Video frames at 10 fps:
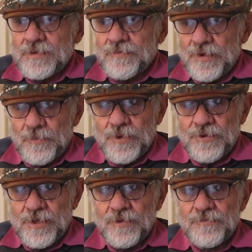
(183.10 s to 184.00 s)
Right, we've got
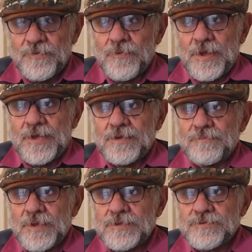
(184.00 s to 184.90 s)
to go through that
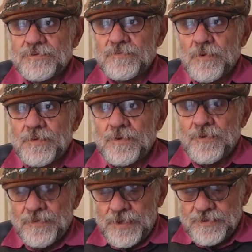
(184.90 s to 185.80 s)
and make sure what we
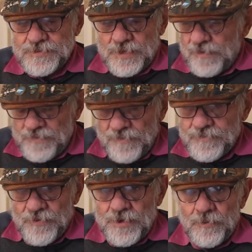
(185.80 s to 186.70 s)
got there, because I've
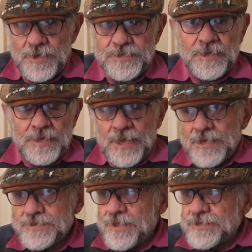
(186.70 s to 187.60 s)
got no idea.
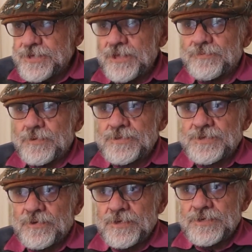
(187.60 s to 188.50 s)
As I say, the gentleman who
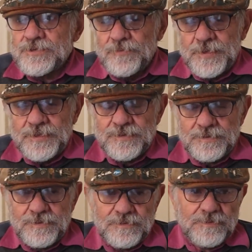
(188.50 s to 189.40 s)
sold it to me,
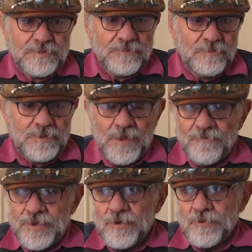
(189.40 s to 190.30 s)

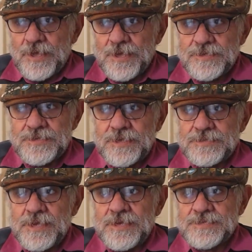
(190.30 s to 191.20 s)
lovely old lad,
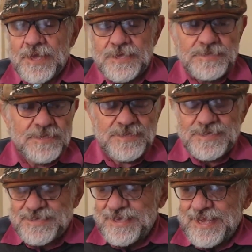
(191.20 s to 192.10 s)
it's in his
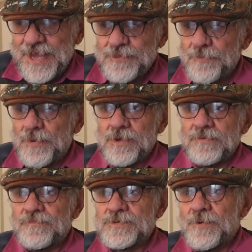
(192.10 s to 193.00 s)
80s. He had the
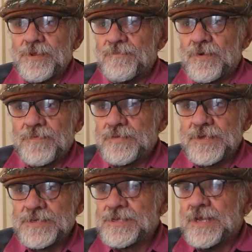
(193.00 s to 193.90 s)
boat for 25
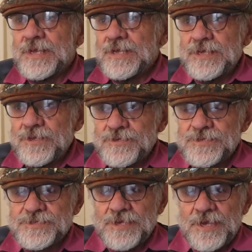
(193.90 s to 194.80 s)
years. He used
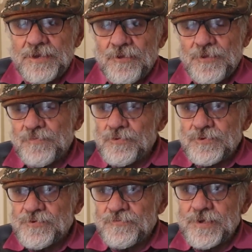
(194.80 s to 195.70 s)
to sail it on the
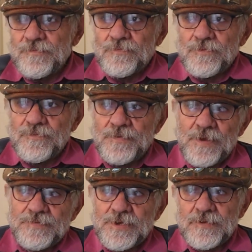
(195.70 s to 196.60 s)
Broads 3 or 4 or
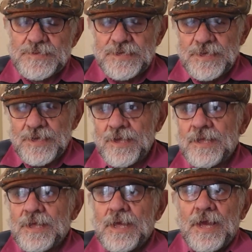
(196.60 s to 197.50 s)
5 times a year.
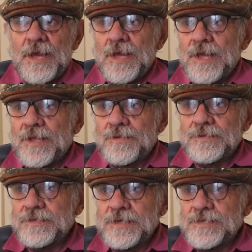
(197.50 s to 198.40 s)

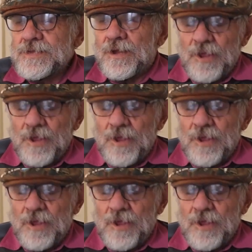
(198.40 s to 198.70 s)
And you